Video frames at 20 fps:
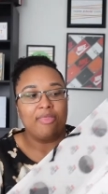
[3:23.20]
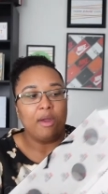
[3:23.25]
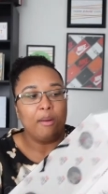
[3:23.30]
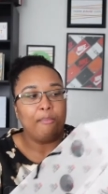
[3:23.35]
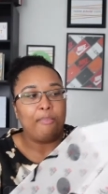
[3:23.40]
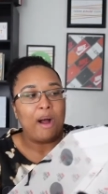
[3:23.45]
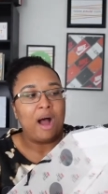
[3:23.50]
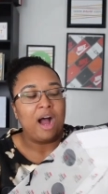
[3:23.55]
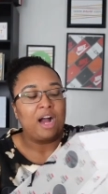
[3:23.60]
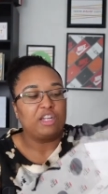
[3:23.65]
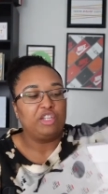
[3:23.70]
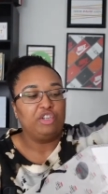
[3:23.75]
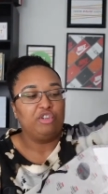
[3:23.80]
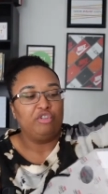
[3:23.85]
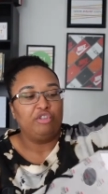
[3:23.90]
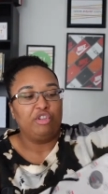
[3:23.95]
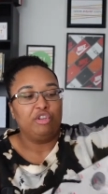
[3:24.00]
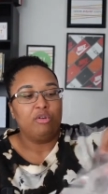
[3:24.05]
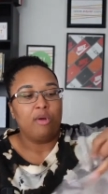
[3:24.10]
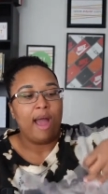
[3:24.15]
the box, you
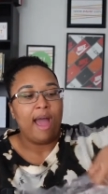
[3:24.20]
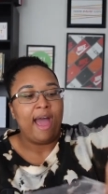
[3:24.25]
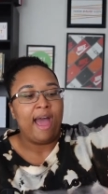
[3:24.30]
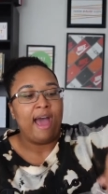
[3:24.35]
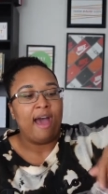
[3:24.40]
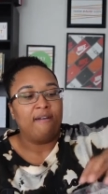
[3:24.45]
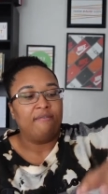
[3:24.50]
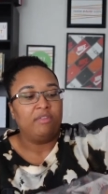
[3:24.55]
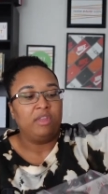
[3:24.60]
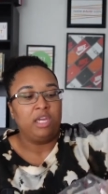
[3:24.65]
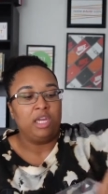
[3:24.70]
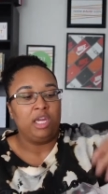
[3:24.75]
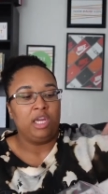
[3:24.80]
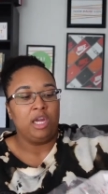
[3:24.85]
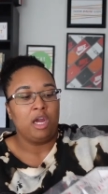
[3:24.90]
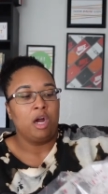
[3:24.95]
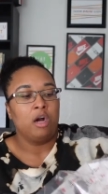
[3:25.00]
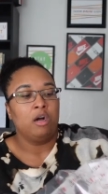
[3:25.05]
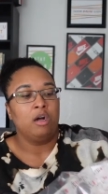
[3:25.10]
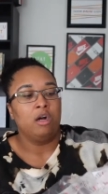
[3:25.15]
do have the,
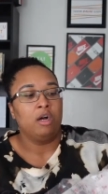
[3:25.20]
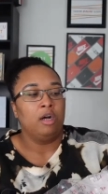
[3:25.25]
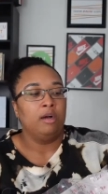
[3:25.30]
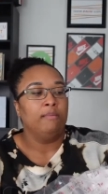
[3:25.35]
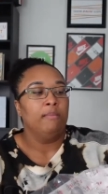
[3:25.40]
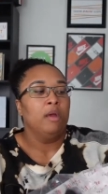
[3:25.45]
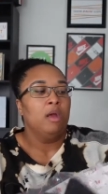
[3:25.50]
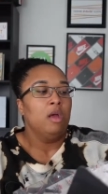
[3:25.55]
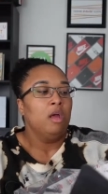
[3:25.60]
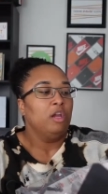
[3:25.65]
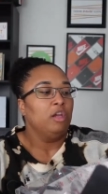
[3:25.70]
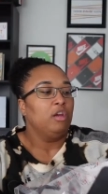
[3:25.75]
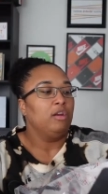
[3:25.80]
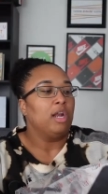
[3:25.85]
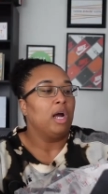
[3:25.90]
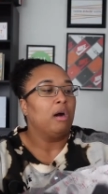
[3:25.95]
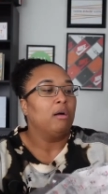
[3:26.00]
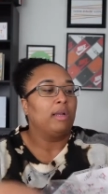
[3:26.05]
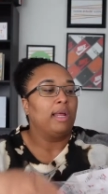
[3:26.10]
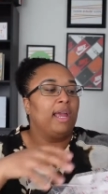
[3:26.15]

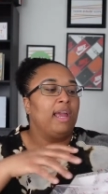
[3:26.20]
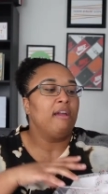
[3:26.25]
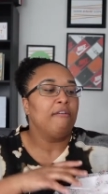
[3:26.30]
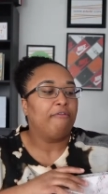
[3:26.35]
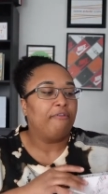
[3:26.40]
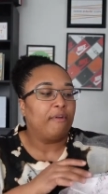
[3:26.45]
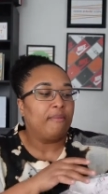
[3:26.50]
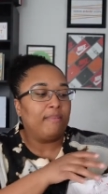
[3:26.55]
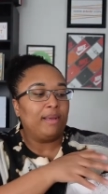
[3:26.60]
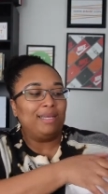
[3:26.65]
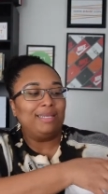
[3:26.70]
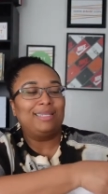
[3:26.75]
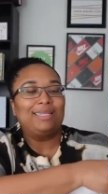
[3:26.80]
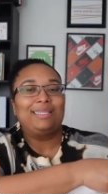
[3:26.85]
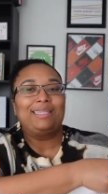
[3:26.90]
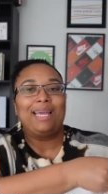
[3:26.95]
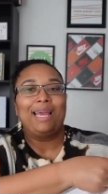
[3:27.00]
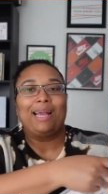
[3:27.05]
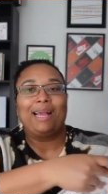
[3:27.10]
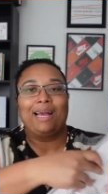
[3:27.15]
the infamous
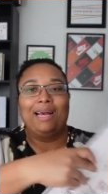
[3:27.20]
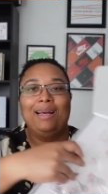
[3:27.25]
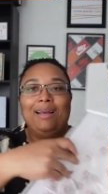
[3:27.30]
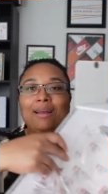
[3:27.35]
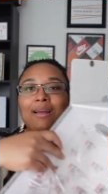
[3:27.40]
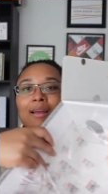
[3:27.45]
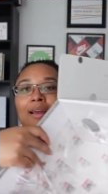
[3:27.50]
sticker.